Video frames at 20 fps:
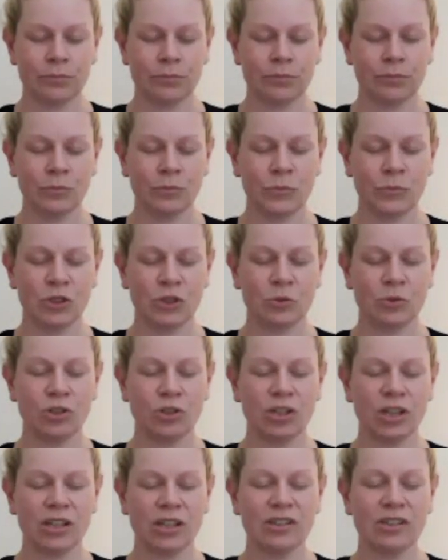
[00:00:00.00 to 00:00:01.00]
So we'll
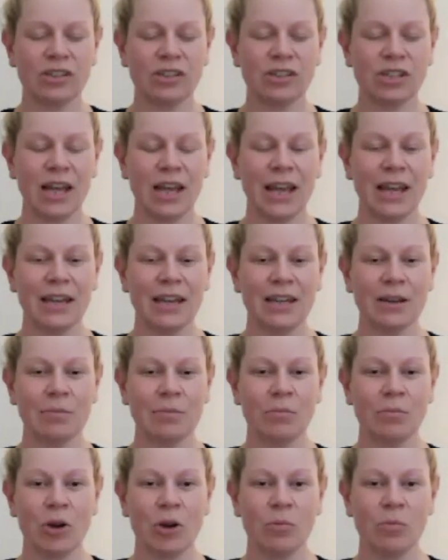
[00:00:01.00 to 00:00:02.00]
just take a
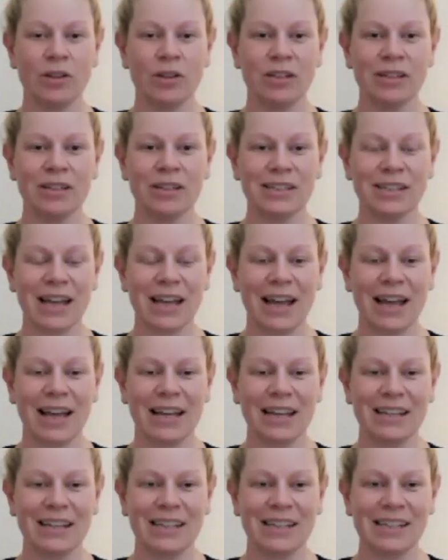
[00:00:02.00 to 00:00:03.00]
moment
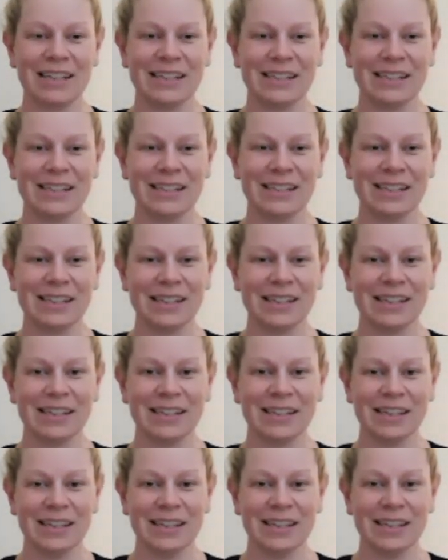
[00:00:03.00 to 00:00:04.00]
as
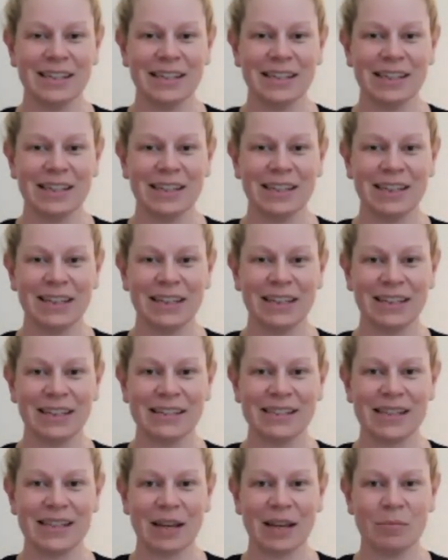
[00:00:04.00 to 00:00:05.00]
little
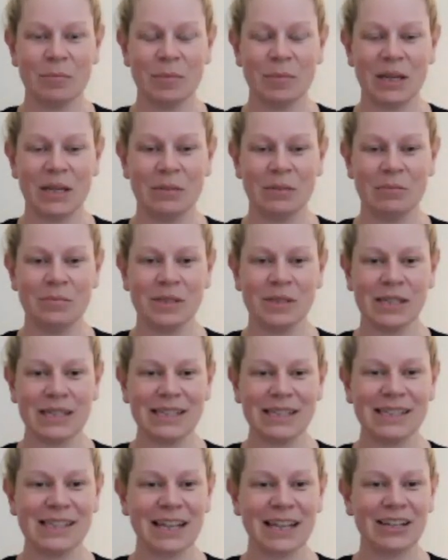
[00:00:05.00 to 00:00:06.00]
sunbeams, little
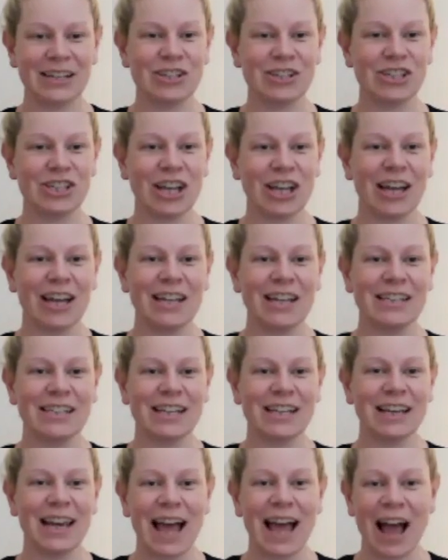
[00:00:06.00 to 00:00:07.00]
sunshines,
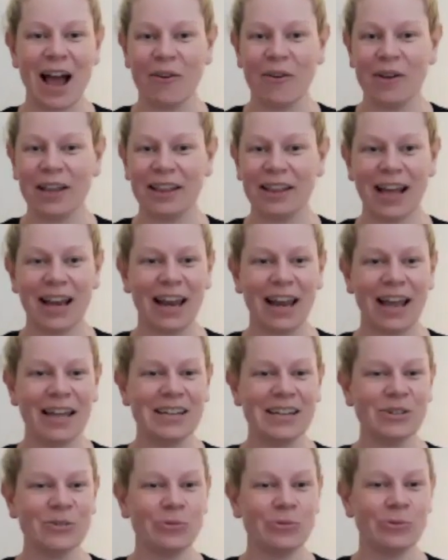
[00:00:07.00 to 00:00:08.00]
allowing that light
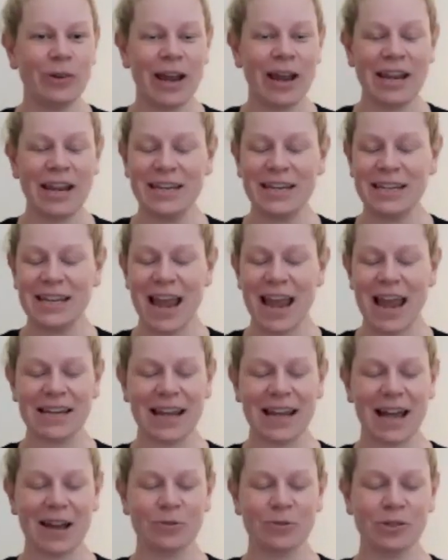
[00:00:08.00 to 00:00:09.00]
to
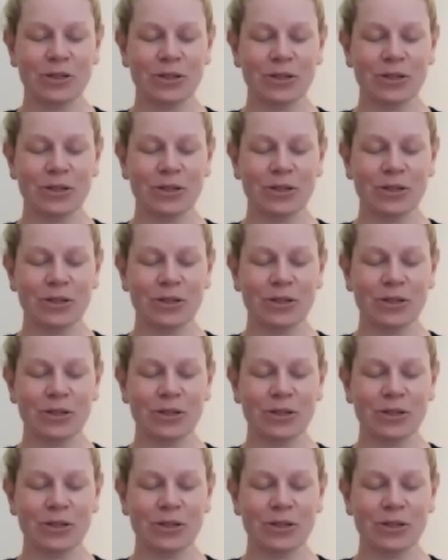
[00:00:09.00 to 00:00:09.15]
radiate out.